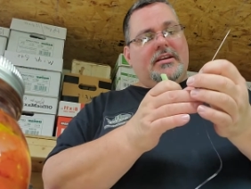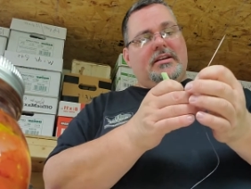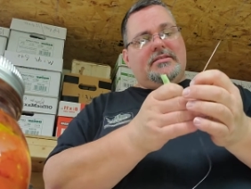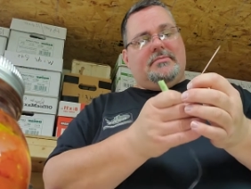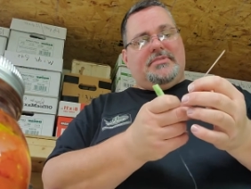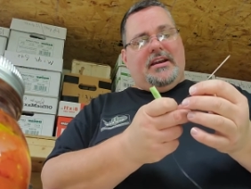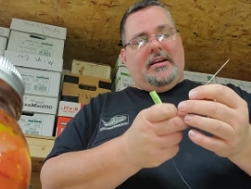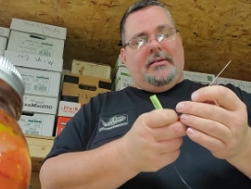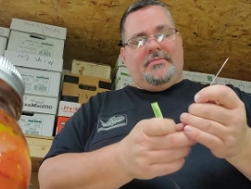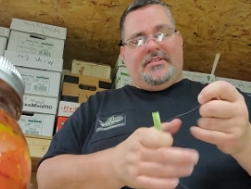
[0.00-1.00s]

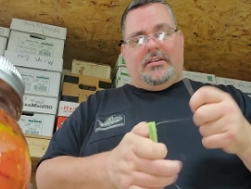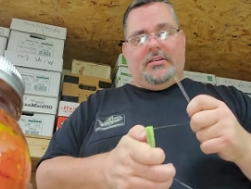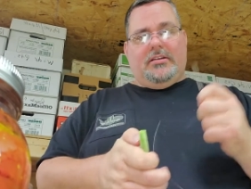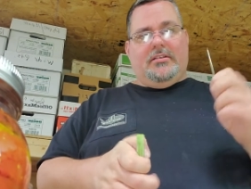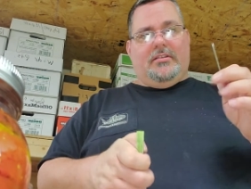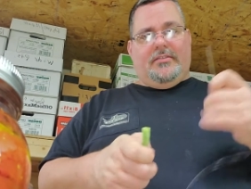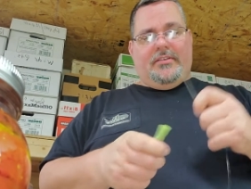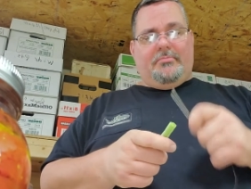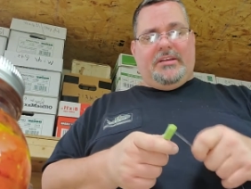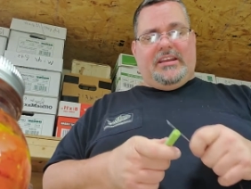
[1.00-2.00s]
sometimes
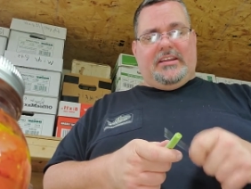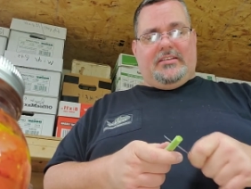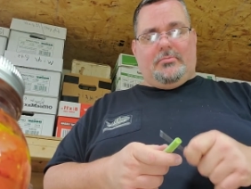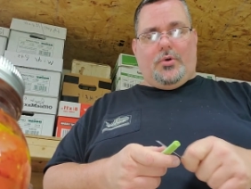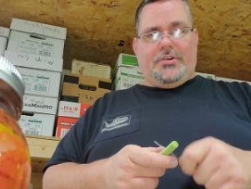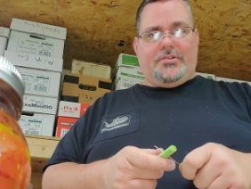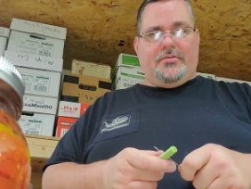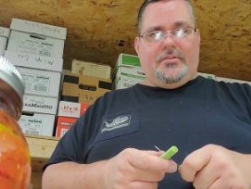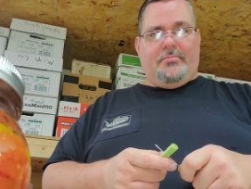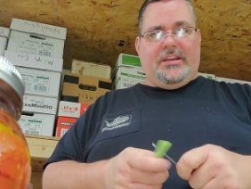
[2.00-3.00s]
the moisture
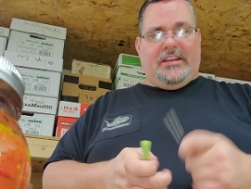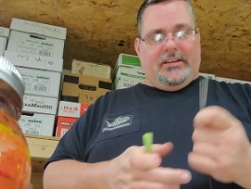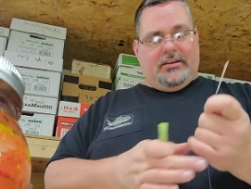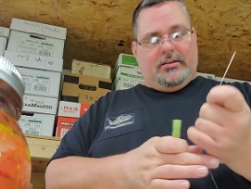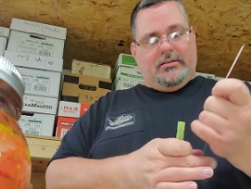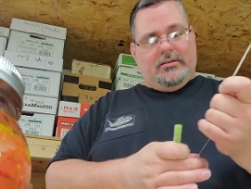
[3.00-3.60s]
of the bean